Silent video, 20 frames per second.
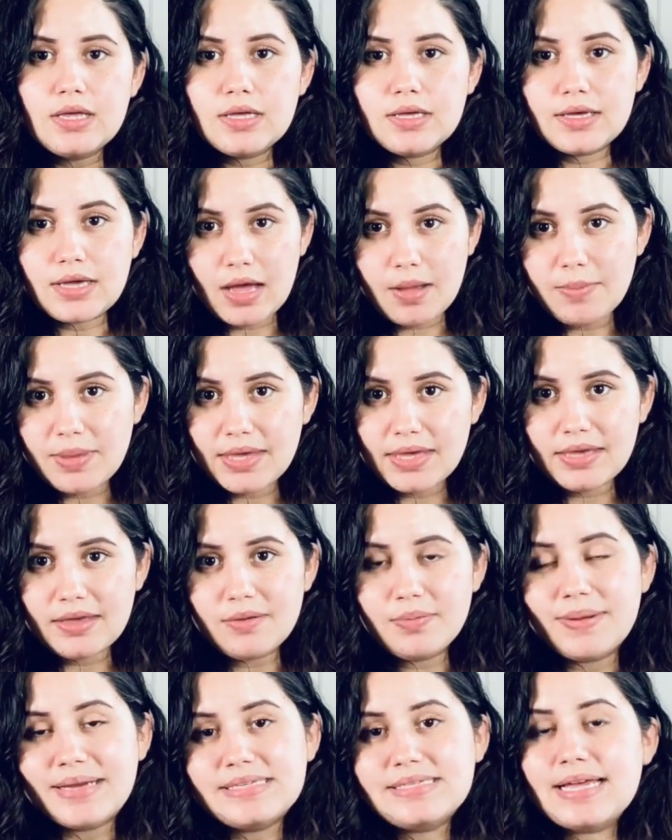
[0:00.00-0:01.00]
coming,
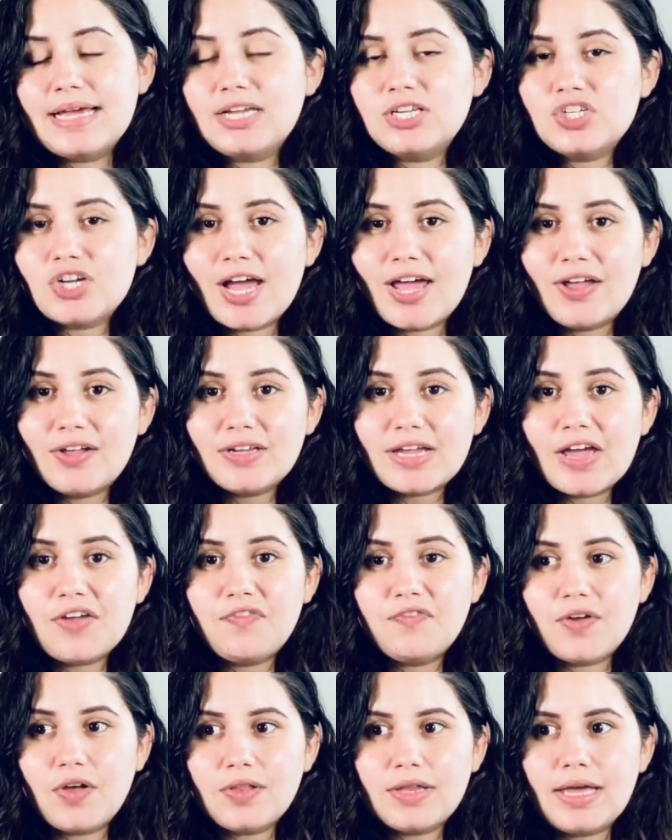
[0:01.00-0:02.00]
my second child, I
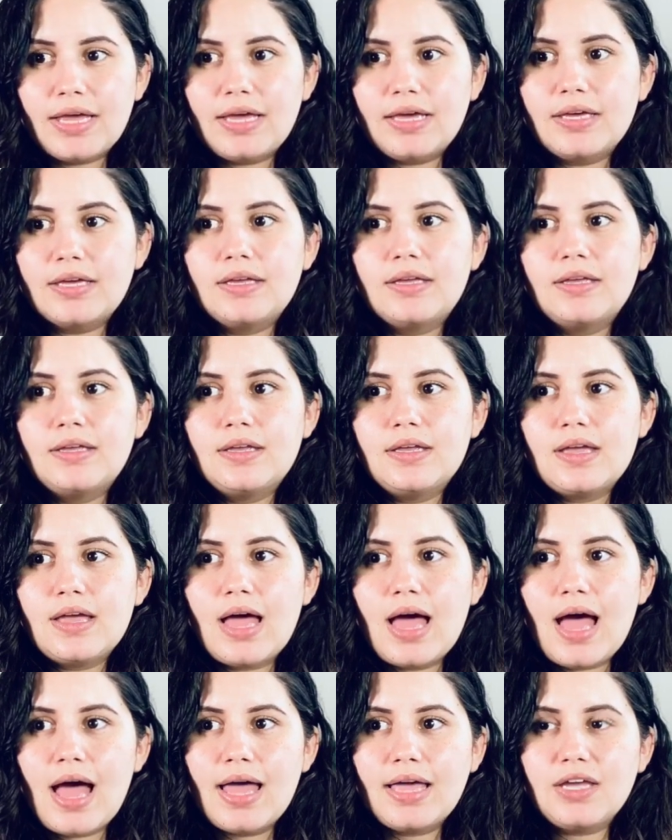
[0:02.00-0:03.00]
felt like
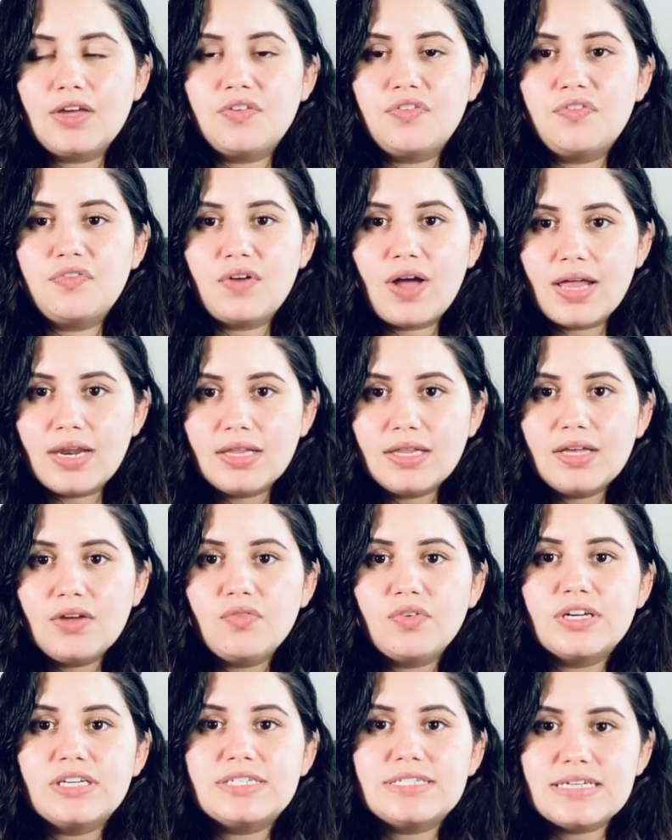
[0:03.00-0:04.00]
I could finally
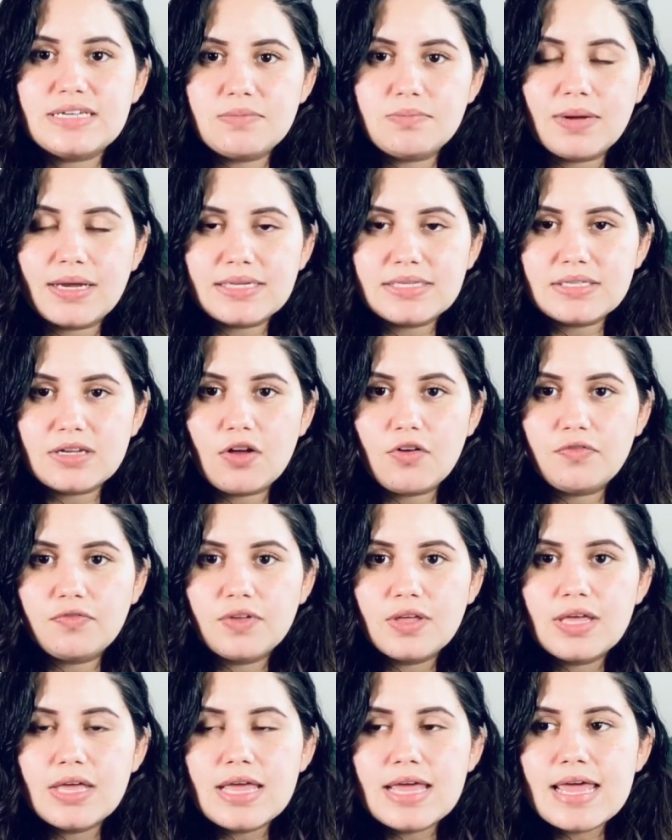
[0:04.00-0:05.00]
redeem myself.
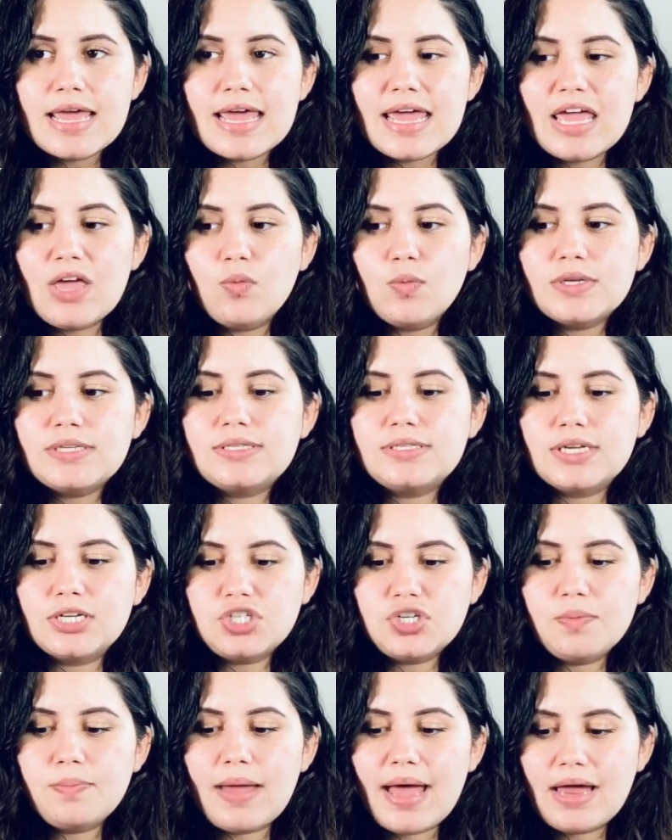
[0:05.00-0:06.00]
it was such
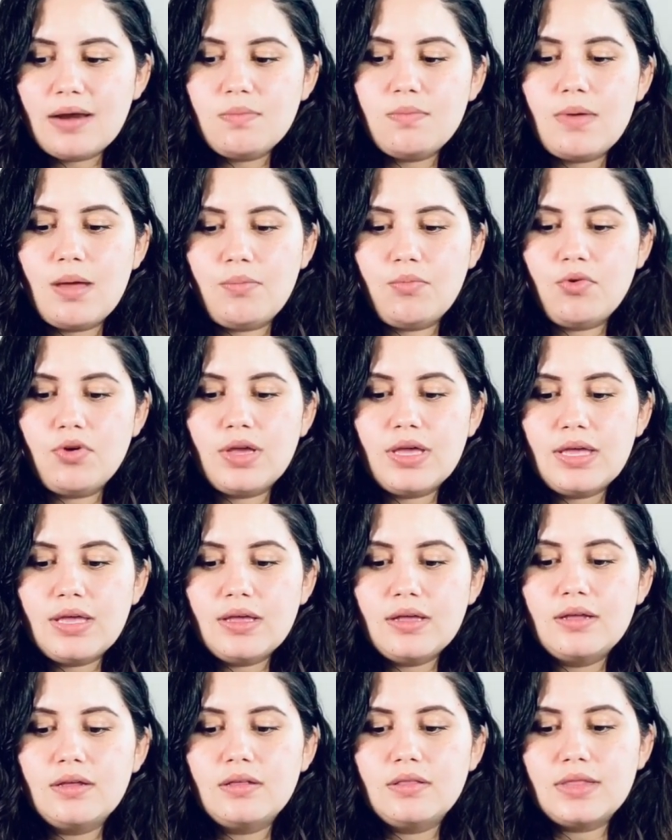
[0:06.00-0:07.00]
a bad memory
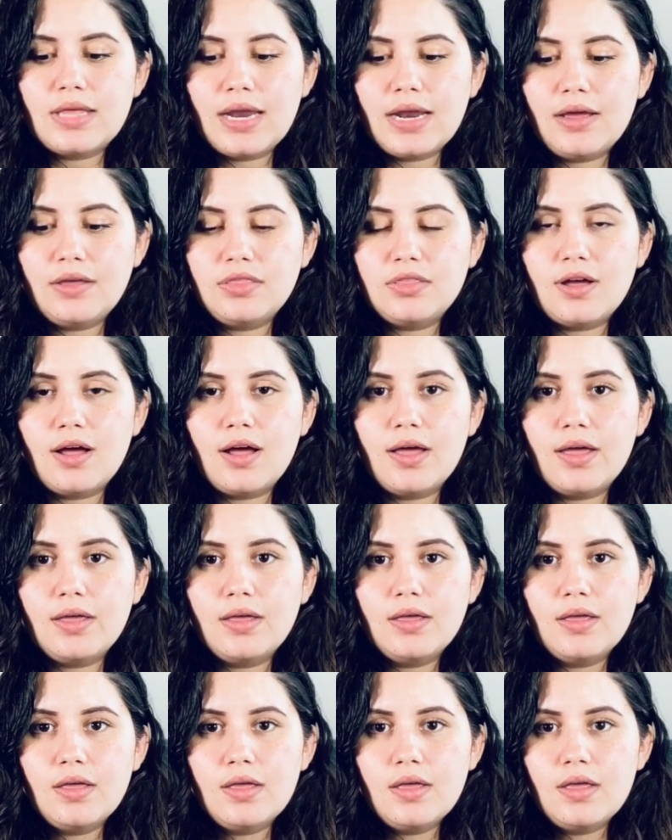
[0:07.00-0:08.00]
that I thought,
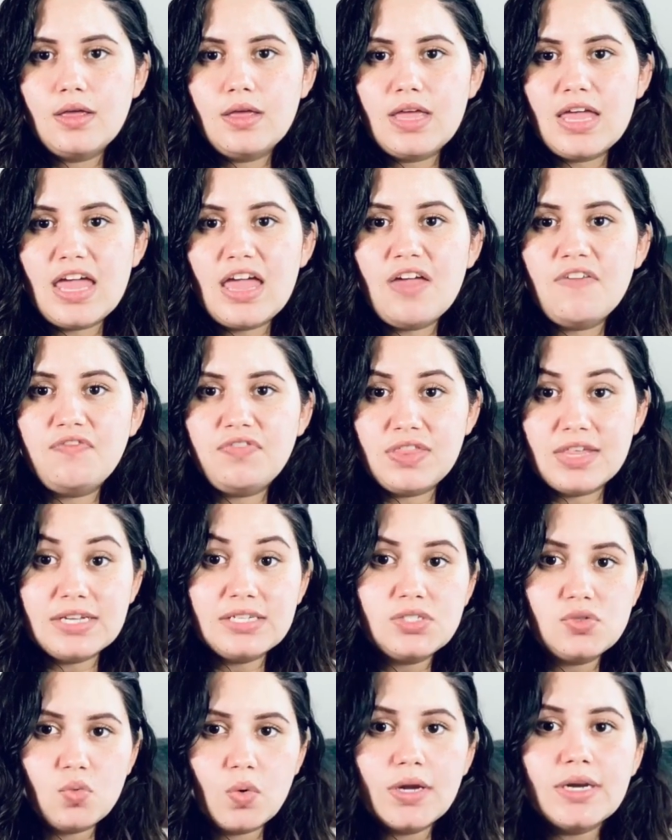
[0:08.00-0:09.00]
if
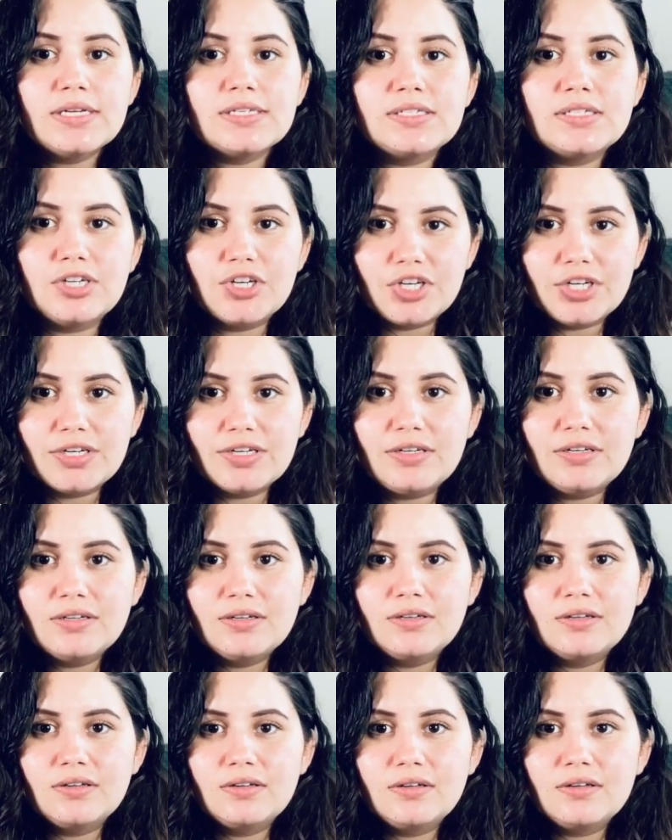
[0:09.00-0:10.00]
this one is good,
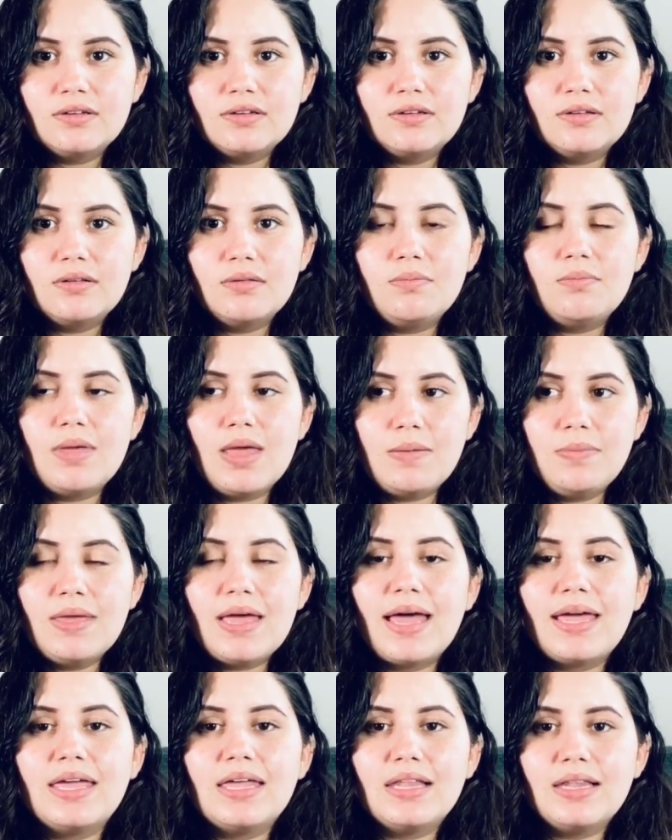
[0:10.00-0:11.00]
maybe
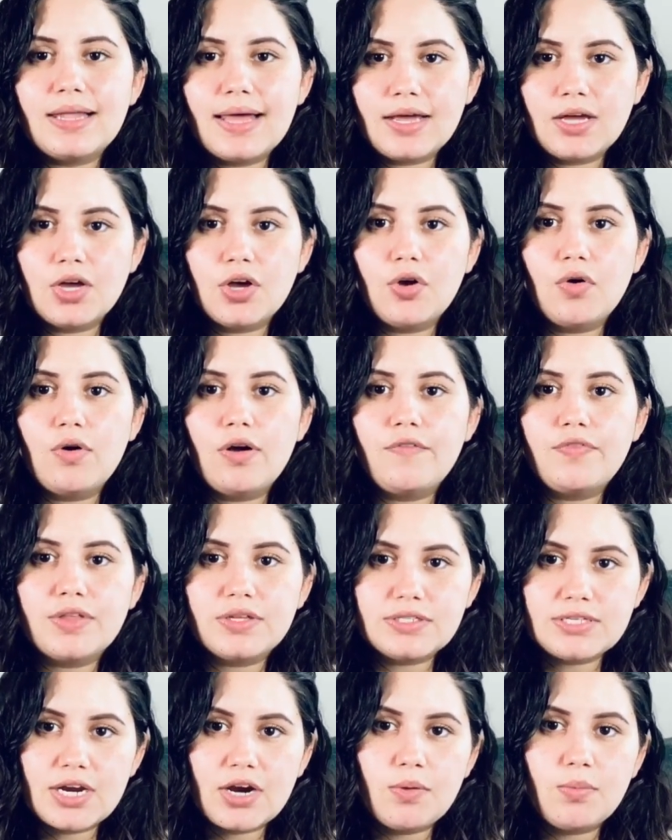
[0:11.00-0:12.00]
I can let go of the
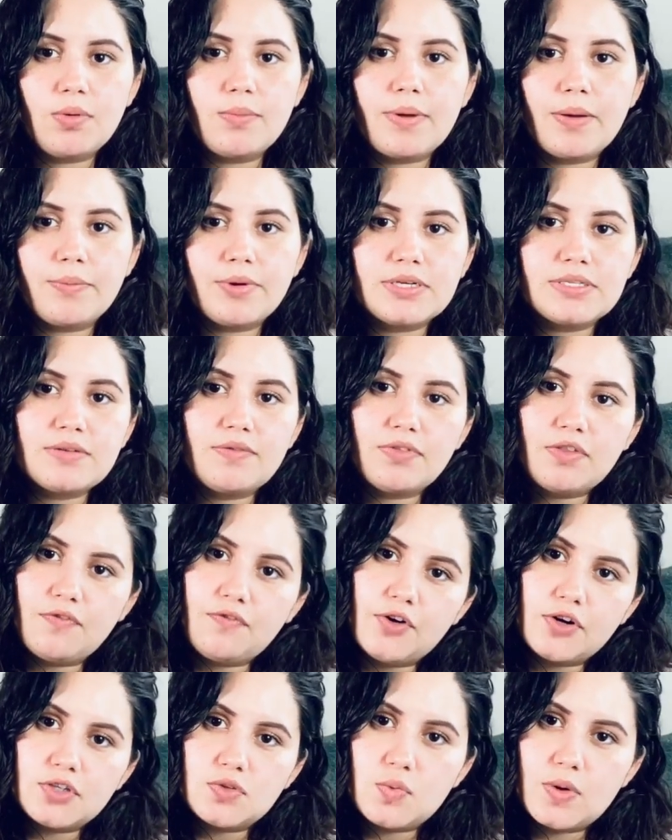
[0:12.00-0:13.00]
terrible memories of the
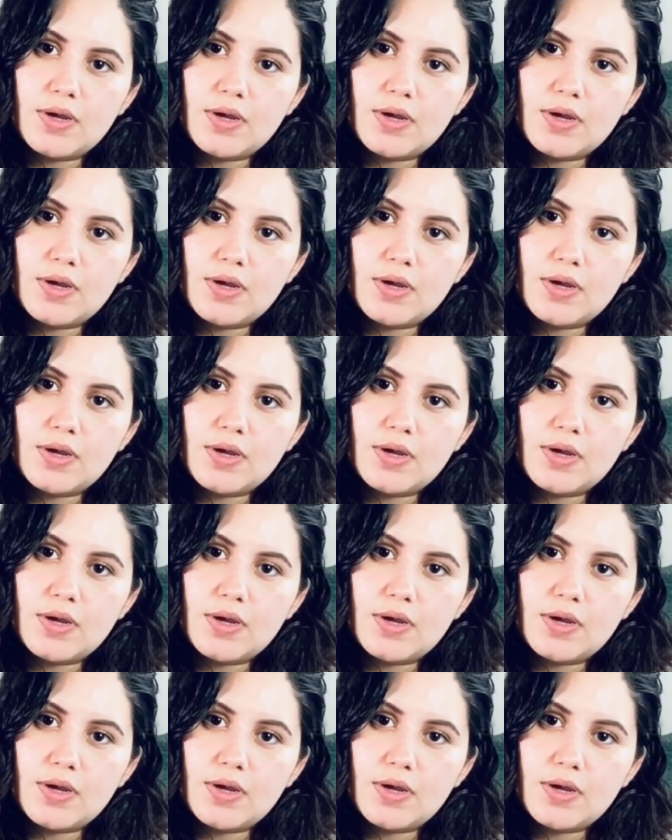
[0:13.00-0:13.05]
first